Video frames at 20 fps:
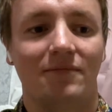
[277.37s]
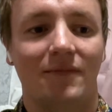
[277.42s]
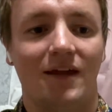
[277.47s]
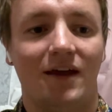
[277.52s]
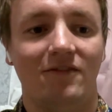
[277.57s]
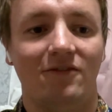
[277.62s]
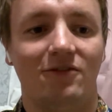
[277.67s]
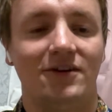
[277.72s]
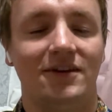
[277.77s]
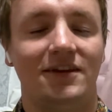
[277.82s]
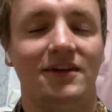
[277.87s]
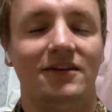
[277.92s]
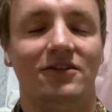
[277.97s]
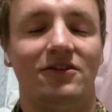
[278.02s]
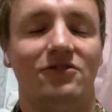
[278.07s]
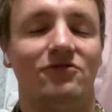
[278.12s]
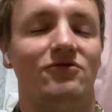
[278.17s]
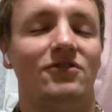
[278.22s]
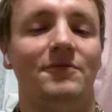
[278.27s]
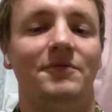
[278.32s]
of course, he's
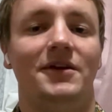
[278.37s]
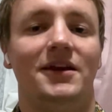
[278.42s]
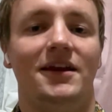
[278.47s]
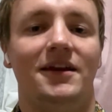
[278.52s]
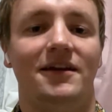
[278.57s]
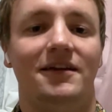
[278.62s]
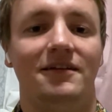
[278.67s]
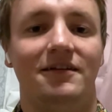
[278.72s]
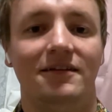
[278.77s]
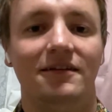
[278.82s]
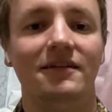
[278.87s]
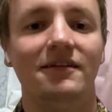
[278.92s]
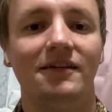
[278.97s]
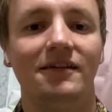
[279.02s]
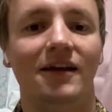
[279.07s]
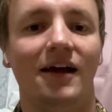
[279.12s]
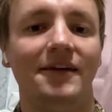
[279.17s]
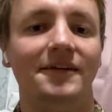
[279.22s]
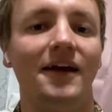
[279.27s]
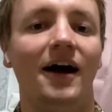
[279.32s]
contributed
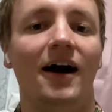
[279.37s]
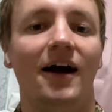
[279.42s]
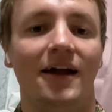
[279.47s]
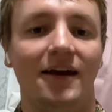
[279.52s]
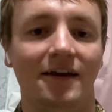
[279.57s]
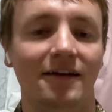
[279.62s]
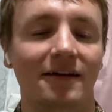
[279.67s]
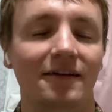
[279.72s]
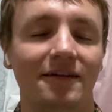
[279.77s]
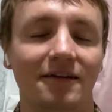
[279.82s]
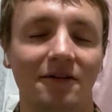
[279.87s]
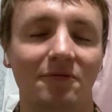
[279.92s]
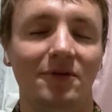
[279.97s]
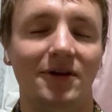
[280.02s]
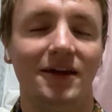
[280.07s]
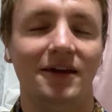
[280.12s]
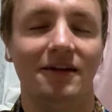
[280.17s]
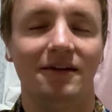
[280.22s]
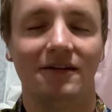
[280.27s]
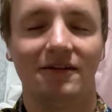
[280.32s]
a ton to
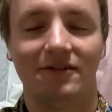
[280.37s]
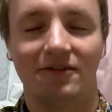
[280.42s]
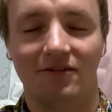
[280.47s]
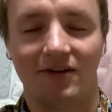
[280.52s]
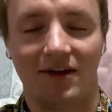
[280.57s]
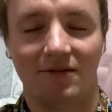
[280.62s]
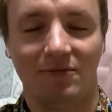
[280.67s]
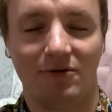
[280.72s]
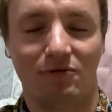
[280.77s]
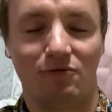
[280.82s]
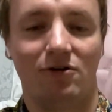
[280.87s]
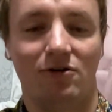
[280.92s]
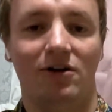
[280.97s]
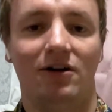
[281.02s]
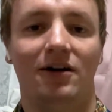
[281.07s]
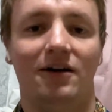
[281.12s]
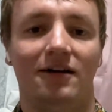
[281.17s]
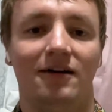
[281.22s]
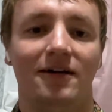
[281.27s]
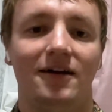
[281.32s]
be here, don't get me
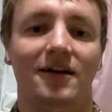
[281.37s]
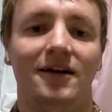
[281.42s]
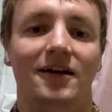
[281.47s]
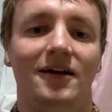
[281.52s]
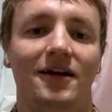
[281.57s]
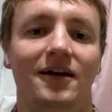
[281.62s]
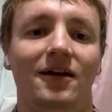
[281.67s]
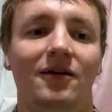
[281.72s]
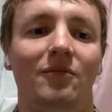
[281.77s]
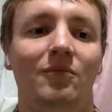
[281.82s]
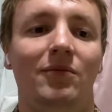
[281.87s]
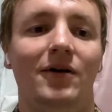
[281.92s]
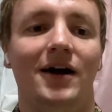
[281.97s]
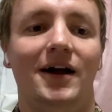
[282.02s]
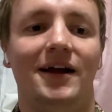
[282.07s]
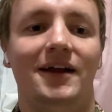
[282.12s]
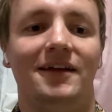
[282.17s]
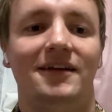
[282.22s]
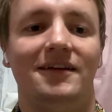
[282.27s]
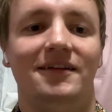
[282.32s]
wrong,
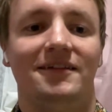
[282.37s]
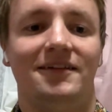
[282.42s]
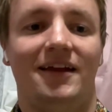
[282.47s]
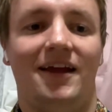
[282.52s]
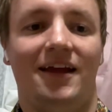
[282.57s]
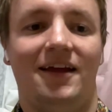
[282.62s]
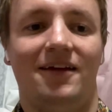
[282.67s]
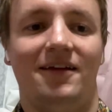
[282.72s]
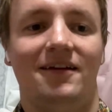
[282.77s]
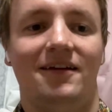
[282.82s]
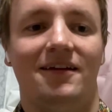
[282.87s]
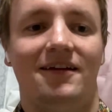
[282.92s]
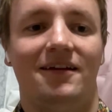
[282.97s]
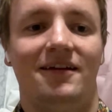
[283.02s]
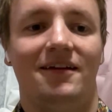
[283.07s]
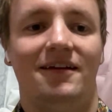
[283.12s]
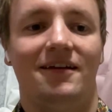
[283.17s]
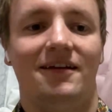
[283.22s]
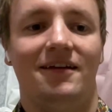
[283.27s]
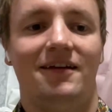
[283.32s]
but it's like
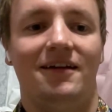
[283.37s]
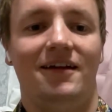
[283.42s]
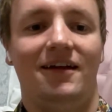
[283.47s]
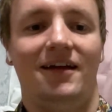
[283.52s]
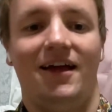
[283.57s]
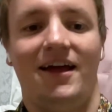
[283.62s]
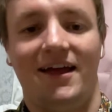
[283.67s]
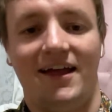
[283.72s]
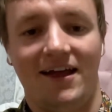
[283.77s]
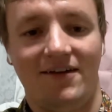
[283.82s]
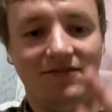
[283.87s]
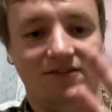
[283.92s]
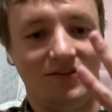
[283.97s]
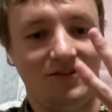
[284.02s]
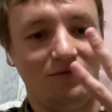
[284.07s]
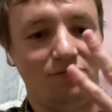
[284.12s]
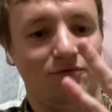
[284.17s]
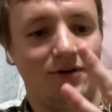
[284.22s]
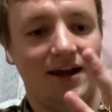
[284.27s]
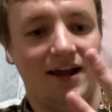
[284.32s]
I have
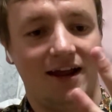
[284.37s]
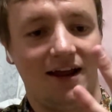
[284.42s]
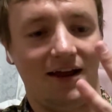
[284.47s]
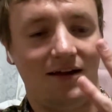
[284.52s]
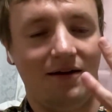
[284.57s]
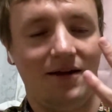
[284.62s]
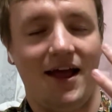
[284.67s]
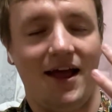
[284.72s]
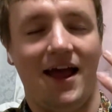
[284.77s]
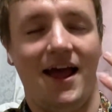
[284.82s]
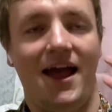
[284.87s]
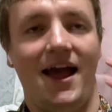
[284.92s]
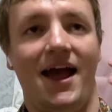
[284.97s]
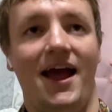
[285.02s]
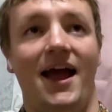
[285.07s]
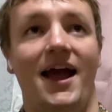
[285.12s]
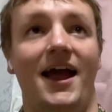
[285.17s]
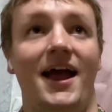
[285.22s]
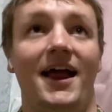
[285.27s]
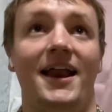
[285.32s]
this ring
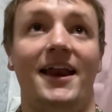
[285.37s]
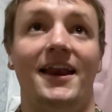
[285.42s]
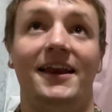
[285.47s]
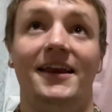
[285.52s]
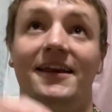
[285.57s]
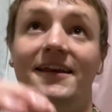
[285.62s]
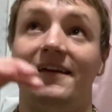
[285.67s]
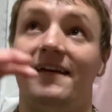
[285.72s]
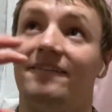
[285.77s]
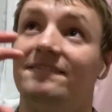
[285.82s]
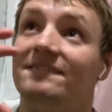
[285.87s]
and